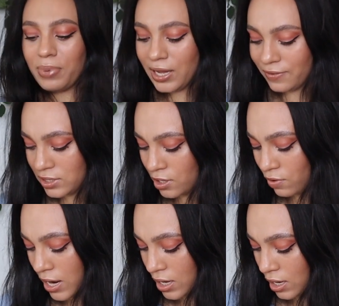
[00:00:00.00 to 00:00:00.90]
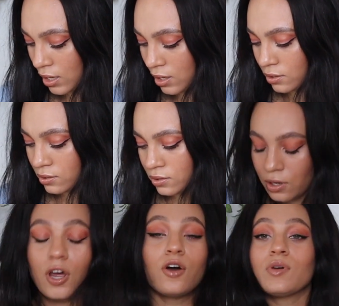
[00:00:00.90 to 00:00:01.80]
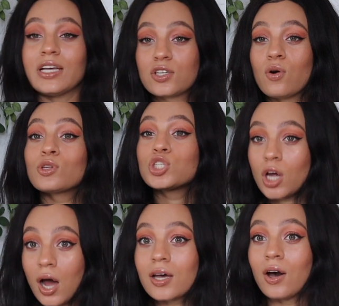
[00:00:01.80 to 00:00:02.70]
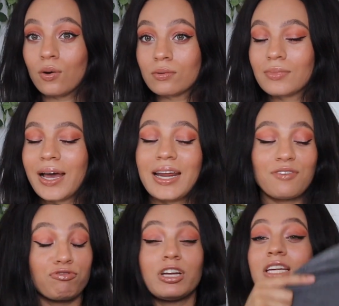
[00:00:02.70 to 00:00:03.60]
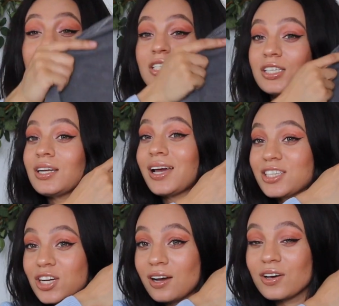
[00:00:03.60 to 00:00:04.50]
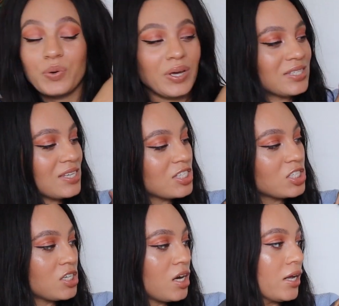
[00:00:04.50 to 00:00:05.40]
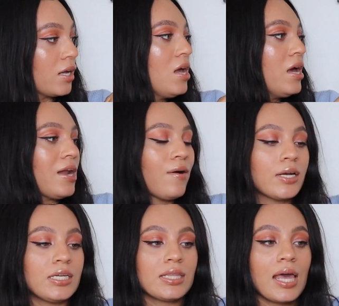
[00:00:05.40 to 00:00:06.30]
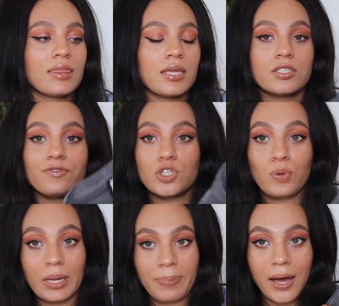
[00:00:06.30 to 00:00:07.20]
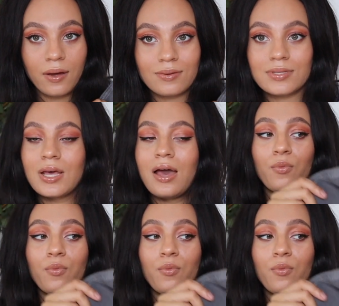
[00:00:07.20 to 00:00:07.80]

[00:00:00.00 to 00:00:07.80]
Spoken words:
I believe it's a gray color. No, it's called charcoal, and it really does look like charcoal. It's stunning. Now I did get this for £20,